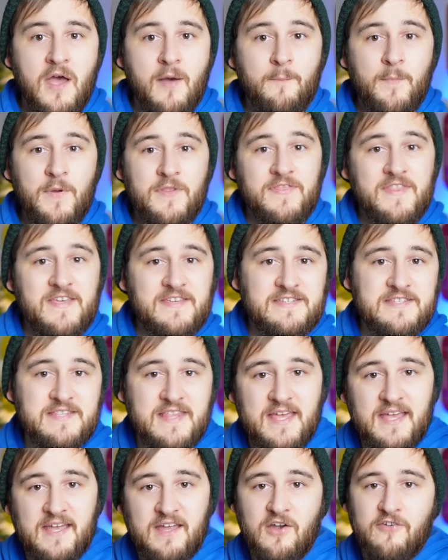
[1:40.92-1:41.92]
but this
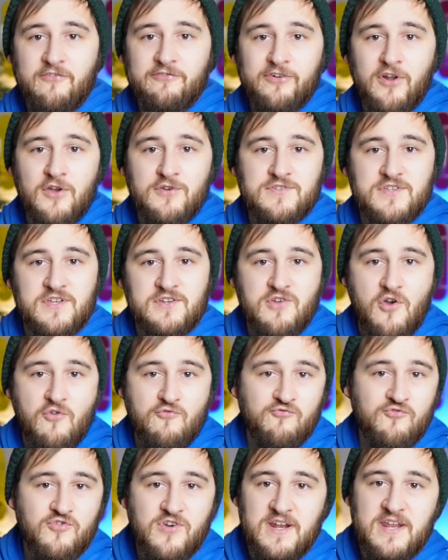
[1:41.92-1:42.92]
thing floated
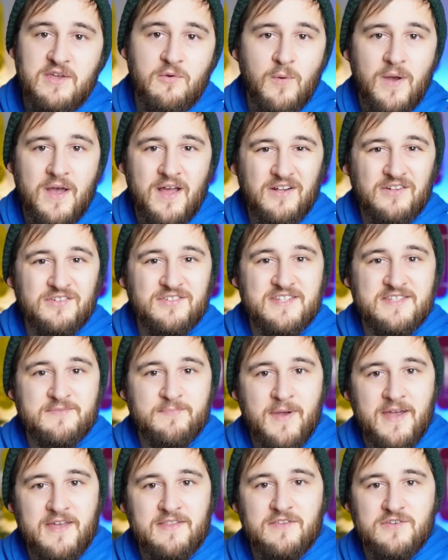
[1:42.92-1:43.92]
really well
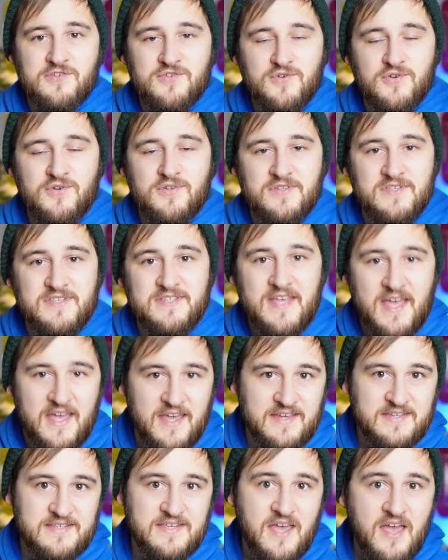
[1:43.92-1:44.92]
despite the shortened
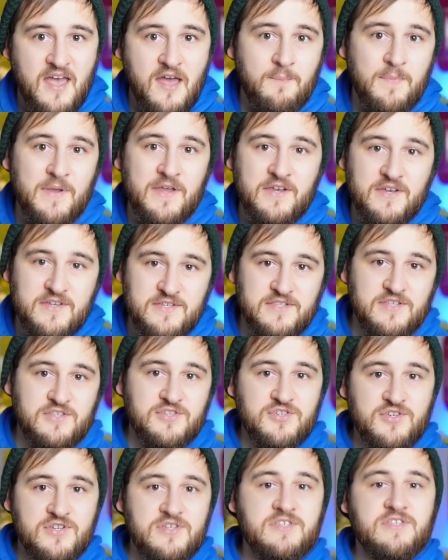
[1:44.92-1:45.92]
size because there's
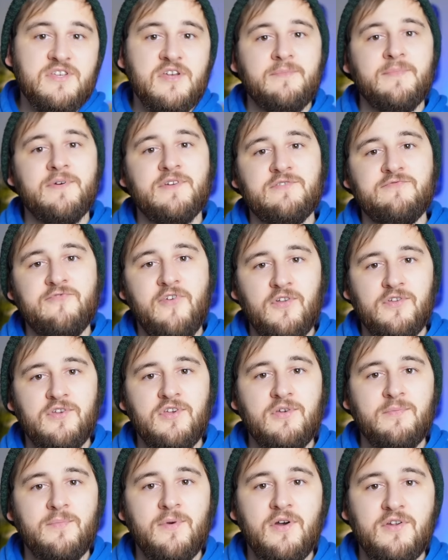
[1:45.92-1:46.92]
just so much
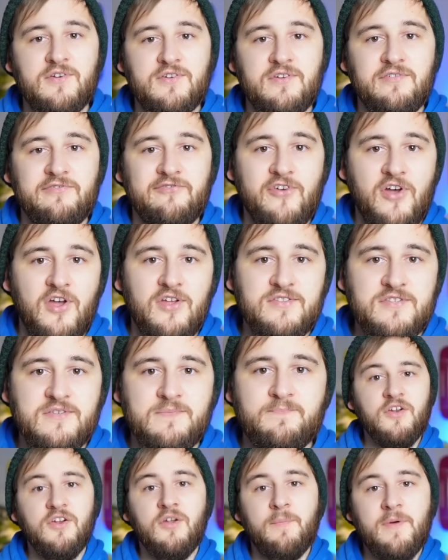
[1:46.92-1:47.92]
volume underfoot.
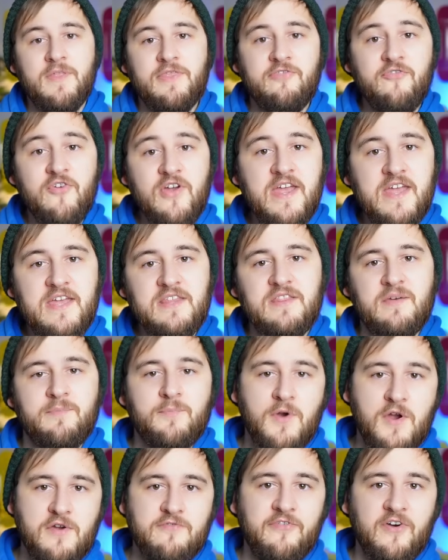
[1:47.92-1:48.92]
Number three, the
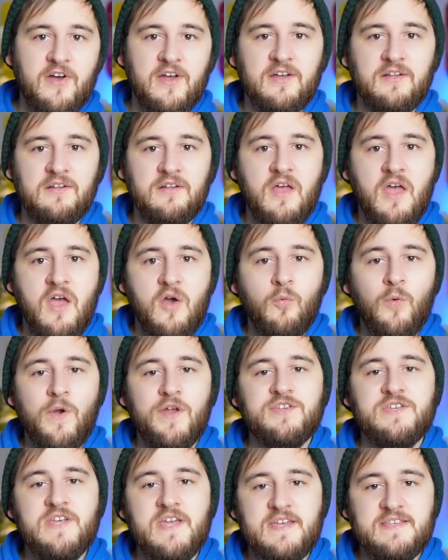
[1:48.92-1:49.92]
profile,
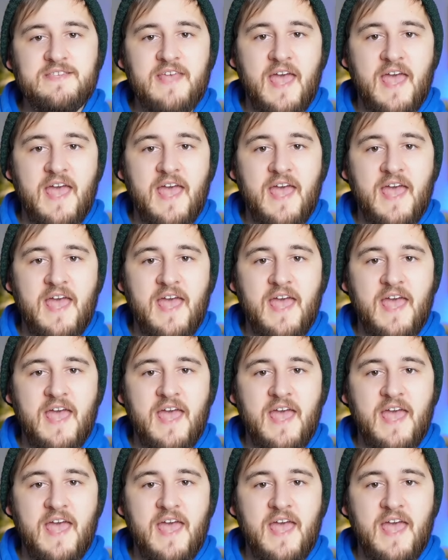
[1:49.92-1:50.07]
which is